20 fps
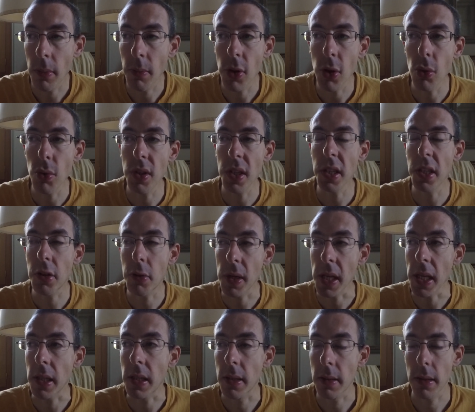new
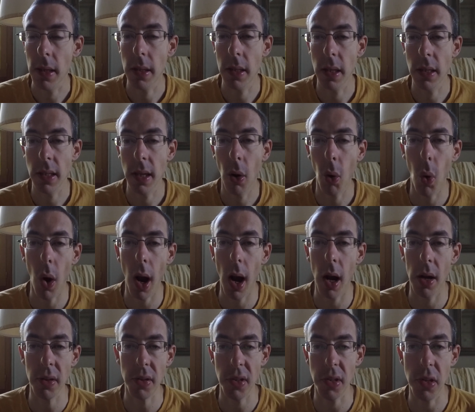district that they say,
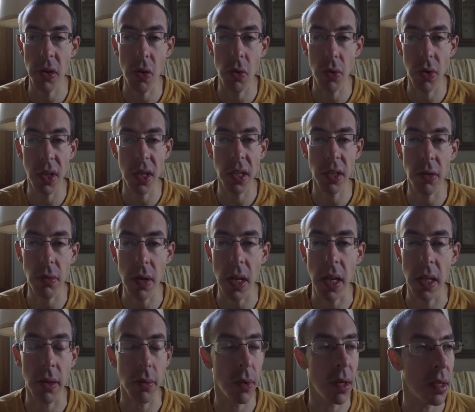wow, it's new
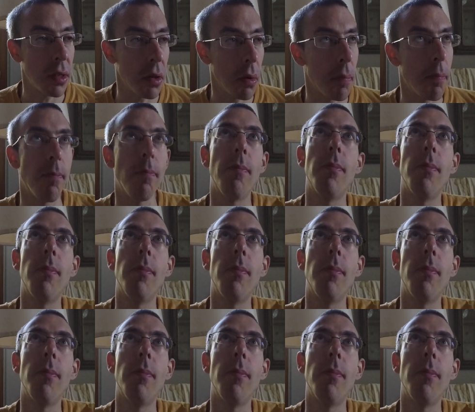district with the